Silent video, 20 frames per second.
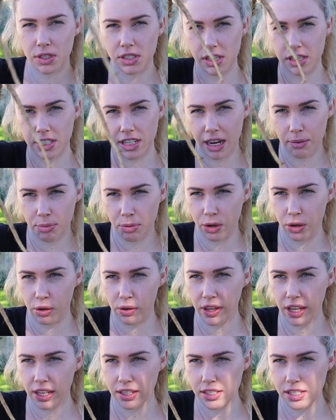is a taproot
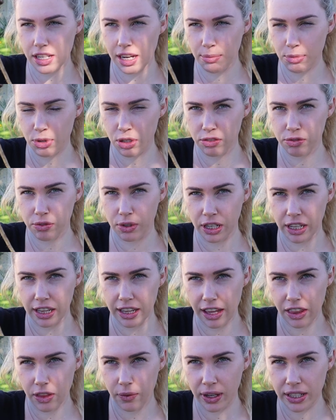that snapped off one of the
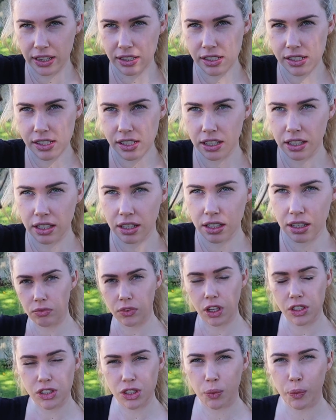other ones.
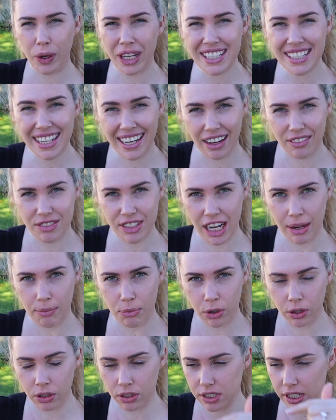So weeds that have
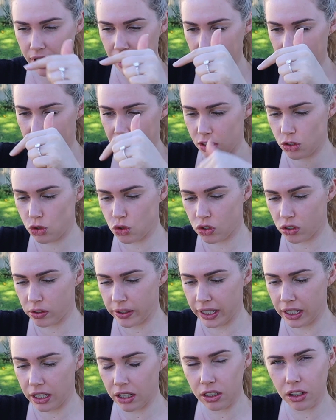taproots are
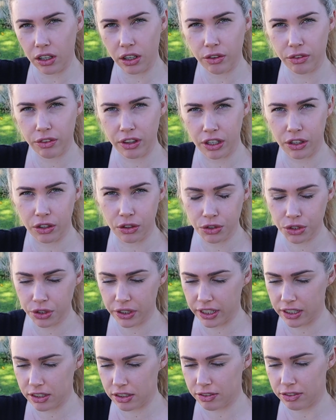drawing a lot of their
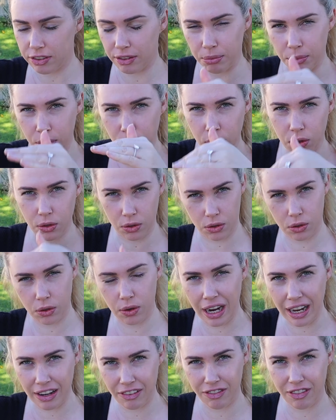nutrients from
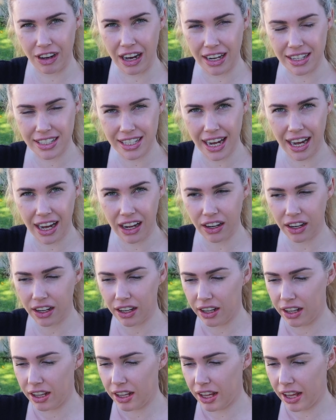quite far down,
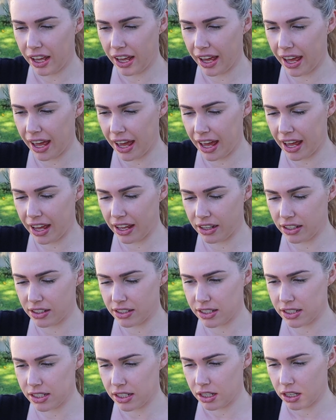
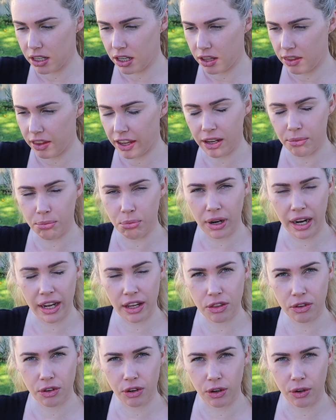and they can break
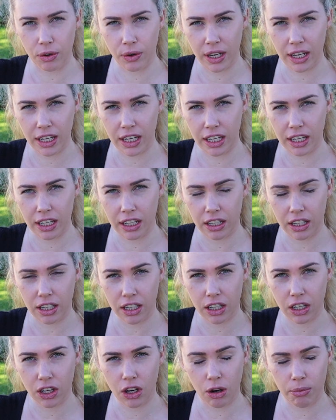through
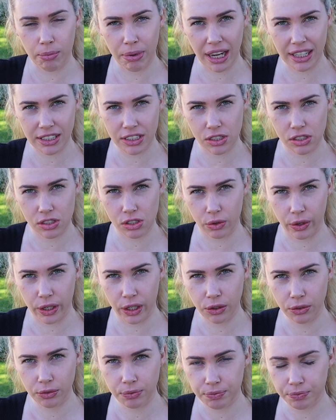any compacted soil.